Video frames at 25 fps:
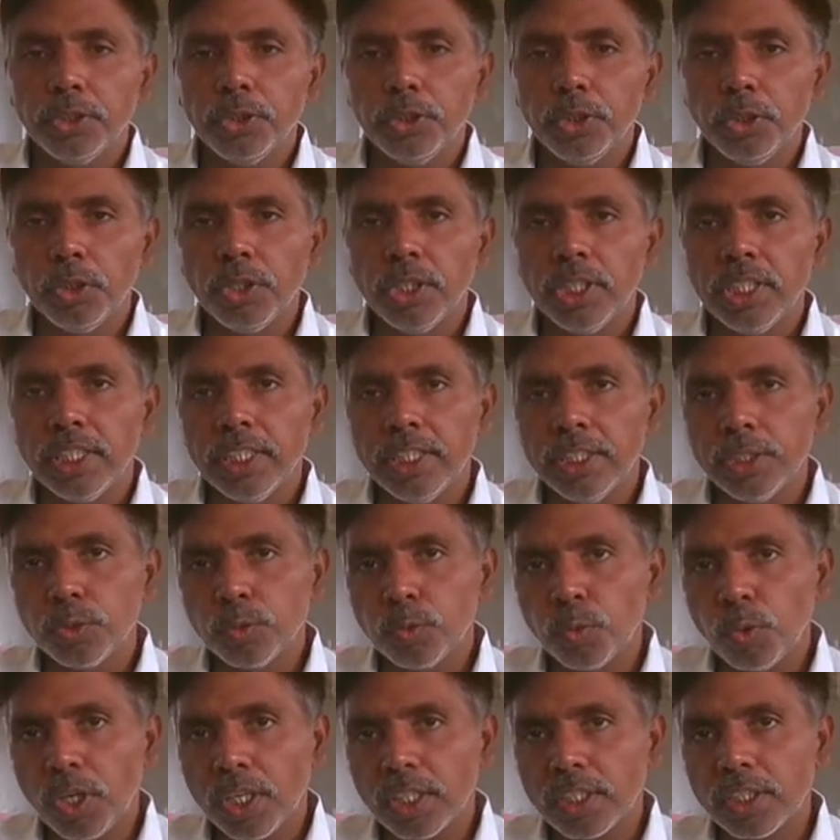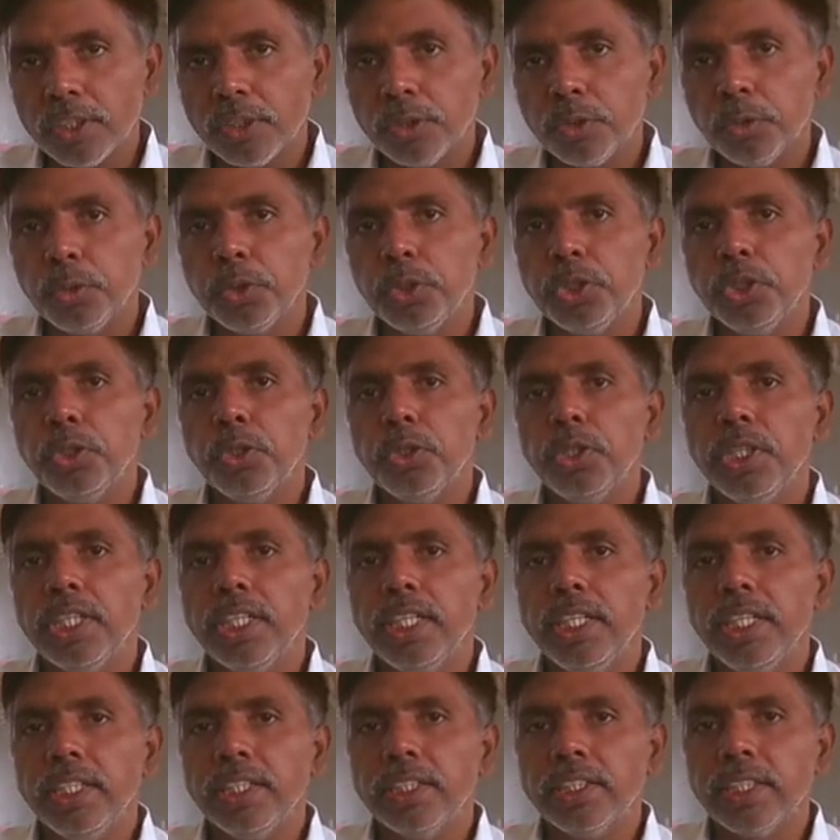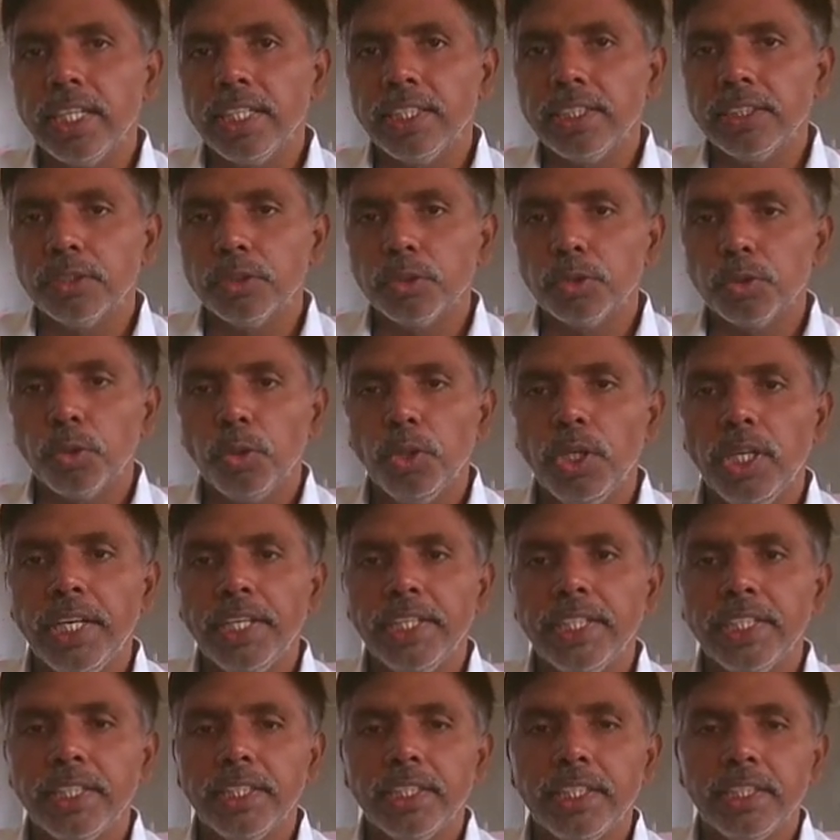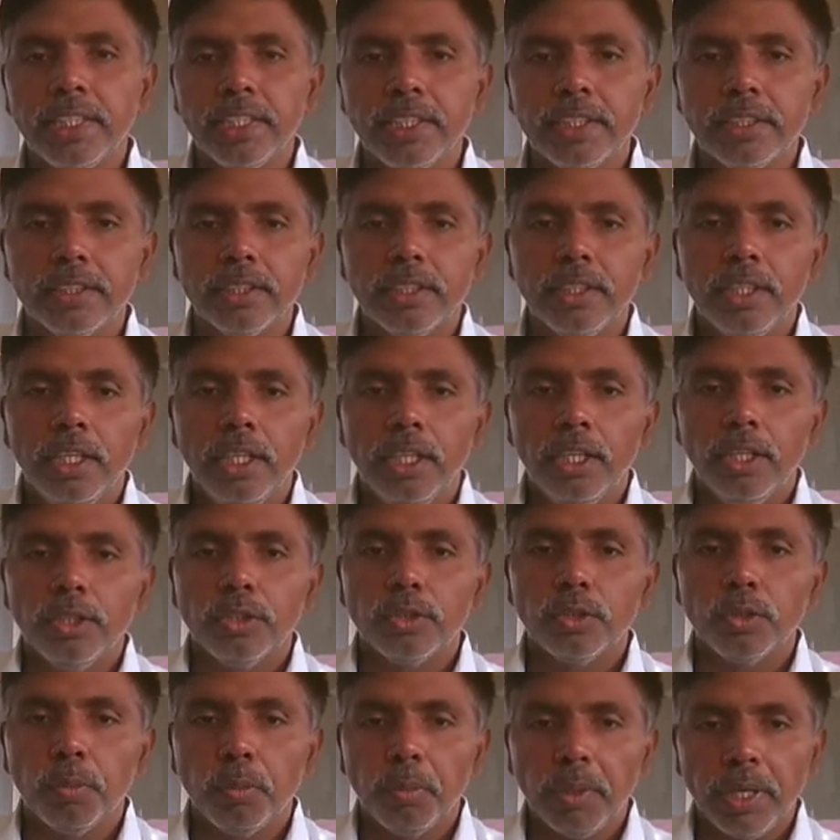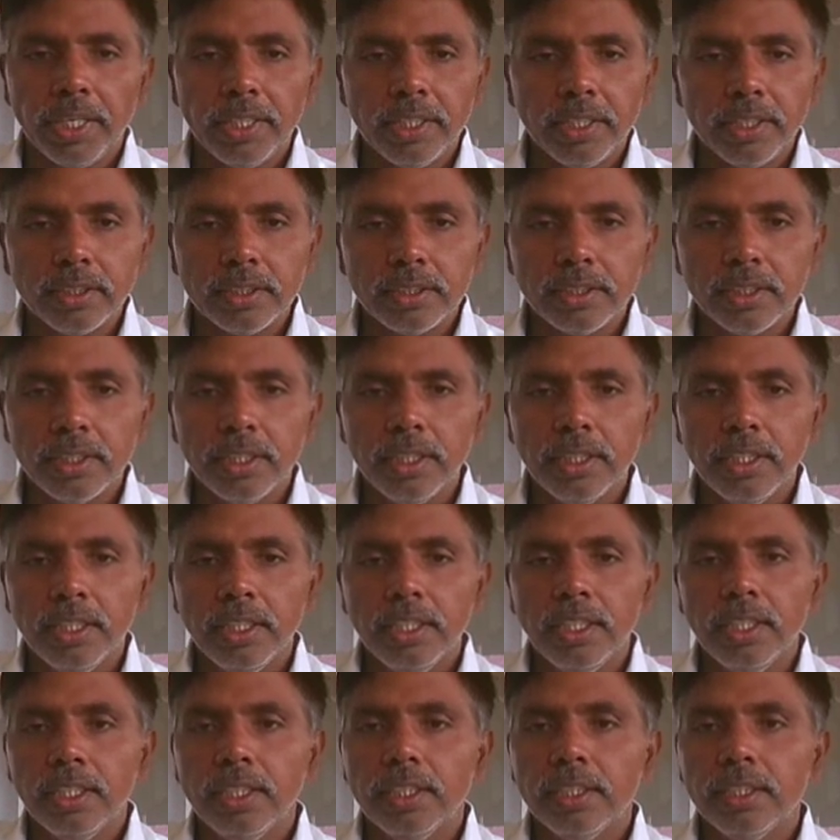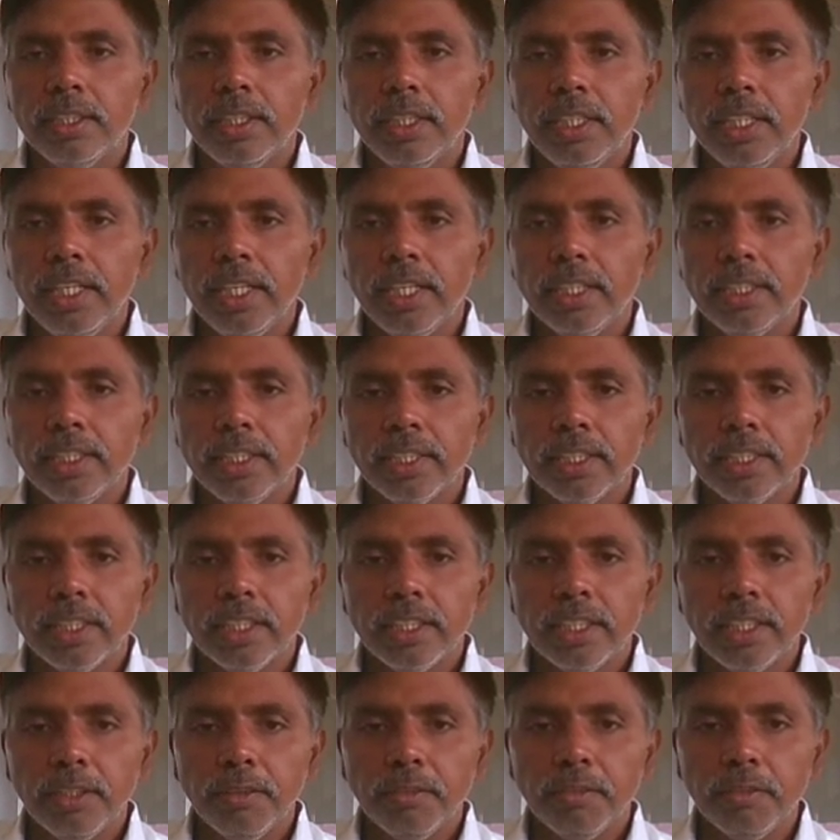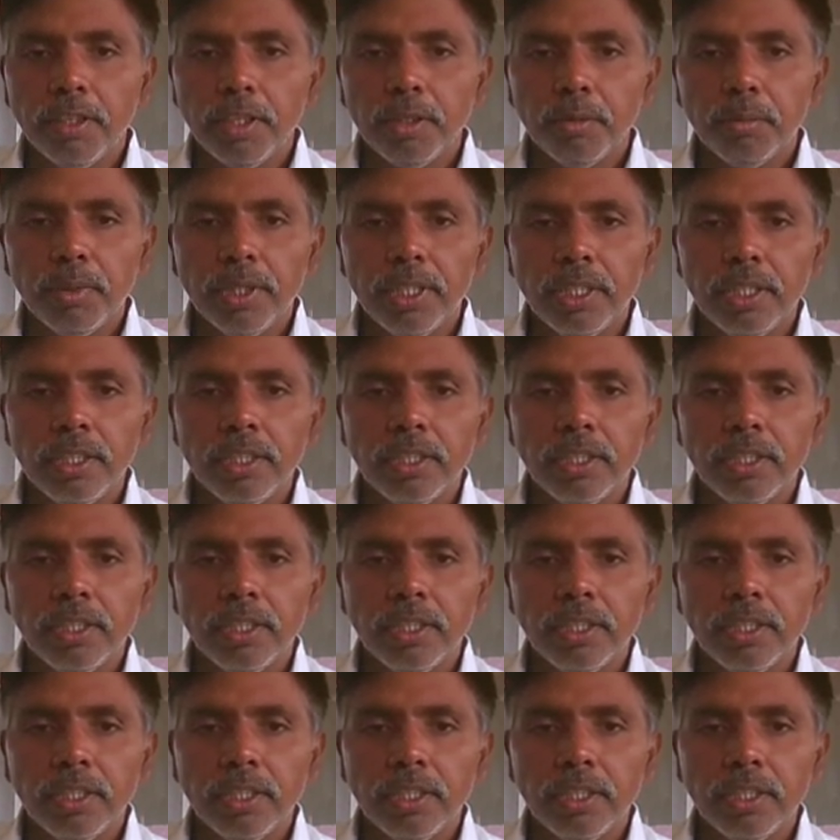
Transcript: 0 degrees water to 0 degrees ice. So latent heat. So minus 335 by